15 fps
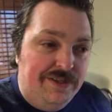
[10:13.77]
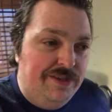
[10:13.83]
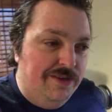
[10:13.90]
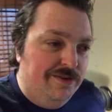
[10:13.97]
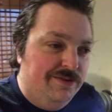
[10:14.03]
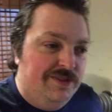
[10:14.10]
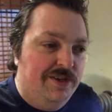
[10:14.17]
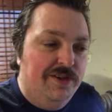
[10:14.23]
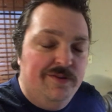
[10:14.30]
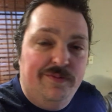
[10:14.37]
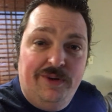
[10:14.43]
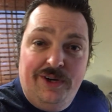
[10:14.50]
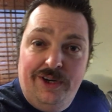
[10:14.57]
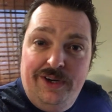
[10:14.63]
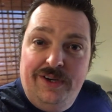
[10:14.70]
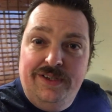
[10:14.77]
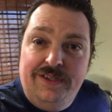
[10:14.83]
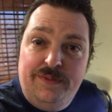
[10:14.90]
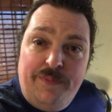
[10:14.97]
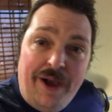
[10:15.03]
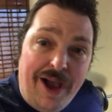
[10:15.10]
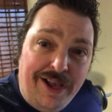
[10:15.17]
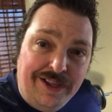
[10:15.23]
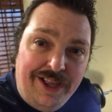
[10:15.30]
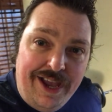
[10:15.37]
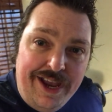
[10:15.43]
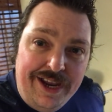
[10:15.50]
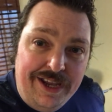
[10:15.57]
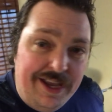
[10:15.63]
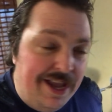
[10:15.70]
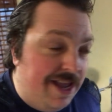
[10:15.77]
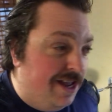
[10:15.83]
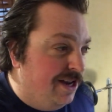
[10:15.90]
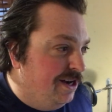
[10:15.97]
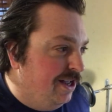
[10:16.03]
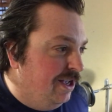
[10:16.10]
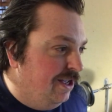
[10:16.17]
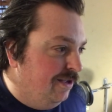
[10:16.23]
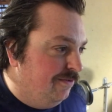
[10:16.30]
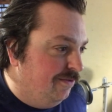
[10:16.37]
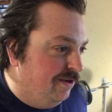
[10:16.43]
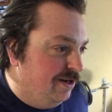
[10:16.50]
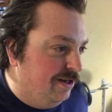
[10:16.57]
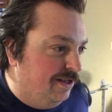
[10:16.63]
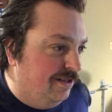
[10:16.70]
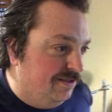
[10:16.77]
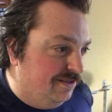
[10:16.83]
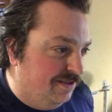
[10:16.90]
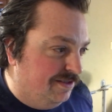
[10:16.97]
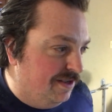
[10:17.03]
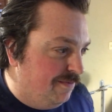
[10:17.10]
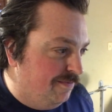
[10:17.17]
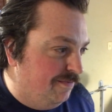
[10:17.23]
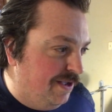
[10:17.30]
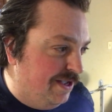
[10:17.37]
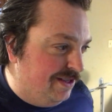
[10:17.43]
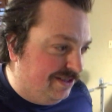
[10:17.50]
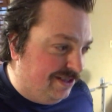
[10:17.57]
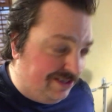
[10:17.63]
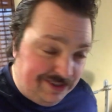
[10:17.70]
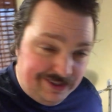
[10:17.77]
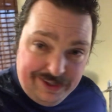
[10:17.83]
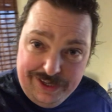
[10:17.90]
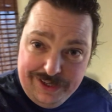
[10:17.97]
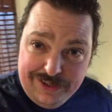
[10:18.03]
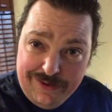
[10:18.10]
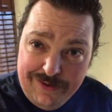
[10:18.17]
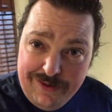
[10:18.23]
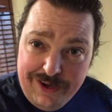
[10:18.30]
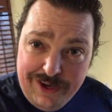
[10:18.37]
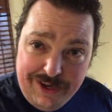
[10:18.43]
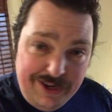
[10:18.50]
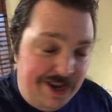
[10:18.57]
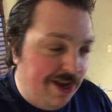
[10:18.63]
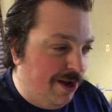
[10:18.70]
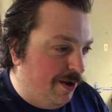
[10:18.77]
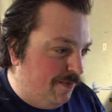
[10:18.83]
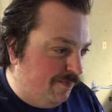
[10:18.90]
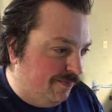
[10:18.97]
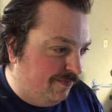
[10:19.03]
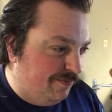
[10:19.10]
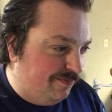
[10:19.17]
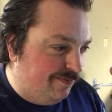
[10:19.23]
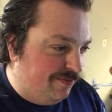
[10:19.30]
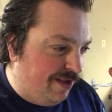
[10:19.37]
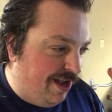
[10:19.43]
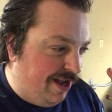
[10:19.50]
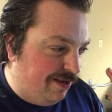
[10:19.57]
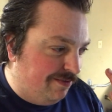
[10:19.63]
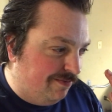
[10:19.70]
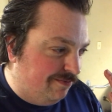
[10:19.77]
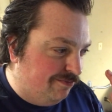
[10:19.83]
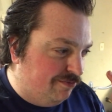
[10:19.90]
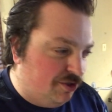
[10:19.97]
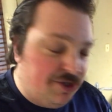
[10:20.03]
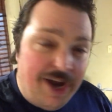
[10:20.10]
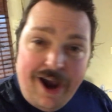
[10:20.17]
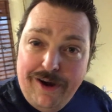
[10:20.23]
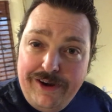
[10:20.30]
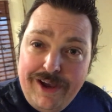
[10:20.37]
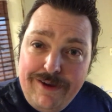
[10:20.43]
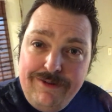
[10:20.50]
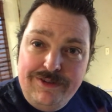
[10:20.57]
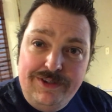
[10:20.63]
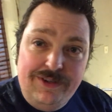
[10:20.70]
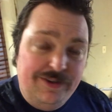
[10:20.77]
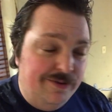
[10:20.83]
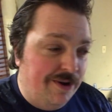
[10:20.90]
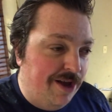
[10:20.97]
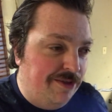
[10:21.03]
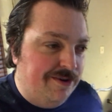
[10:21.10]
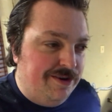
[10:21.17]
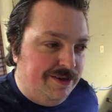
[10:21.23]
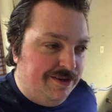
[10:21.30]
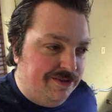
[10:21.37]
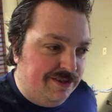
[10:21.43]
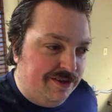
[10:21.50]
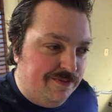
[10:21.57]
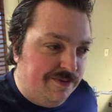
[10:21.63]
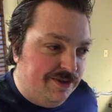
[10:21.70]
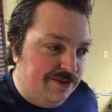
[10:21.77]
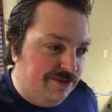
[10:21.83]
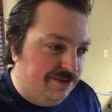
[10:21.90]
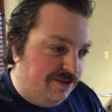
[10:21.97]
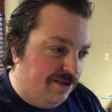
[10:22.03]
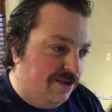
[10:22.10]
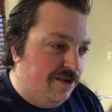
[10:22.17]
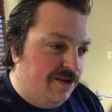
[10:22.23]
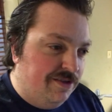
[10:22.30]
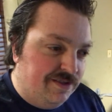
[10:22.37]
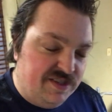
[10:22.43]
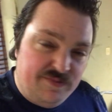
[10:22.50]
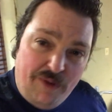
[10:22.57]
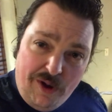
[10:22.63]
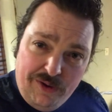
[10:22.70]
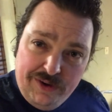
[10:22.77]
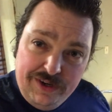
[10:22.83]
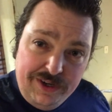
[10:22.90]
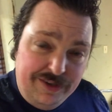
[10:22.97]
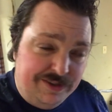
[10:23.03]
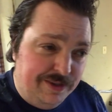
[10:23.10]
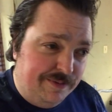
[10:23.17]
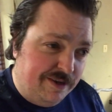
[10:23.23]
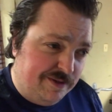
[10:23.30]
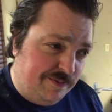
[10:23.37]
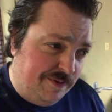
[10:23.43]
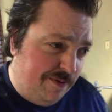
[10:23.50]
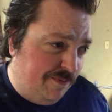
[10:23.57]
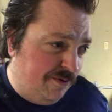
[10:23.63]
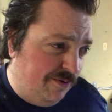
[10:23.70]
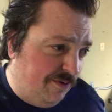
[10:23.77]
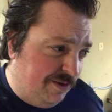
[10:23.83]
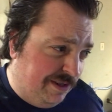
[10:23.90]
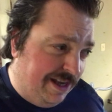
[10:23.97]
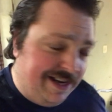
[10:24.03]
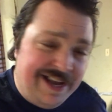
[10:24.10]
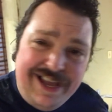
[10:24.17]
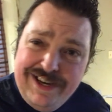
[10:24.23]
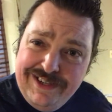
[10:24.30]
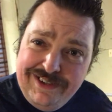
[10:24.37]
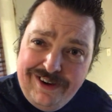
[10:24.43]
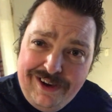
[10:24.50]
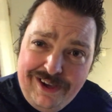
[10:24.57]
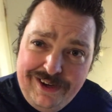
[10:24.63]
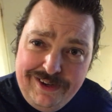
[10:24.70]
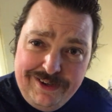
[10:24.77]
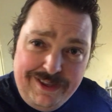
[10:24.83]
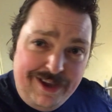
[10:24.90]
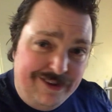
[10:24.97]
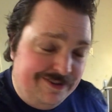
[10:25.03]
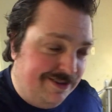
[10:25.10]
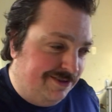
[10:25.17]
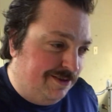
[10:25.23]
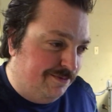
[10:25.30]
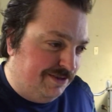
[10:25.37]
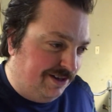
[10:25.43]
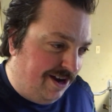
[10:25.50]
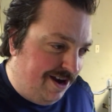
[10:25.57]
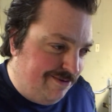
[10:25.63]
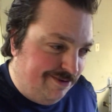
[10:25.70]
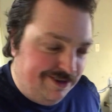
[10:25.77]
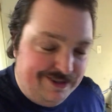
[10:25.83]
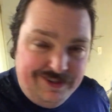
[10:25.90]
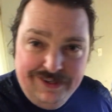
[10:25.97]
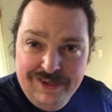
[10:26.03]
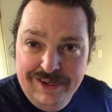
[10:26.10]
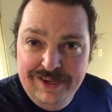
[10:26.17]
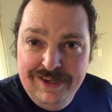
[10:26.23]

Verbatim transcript: YouTuber Spotlight. And uh, what it is, is I'm basically doing uh, like shout outs to other YouTubers, smaller YouTubers, people with like under 100,000 subscribers.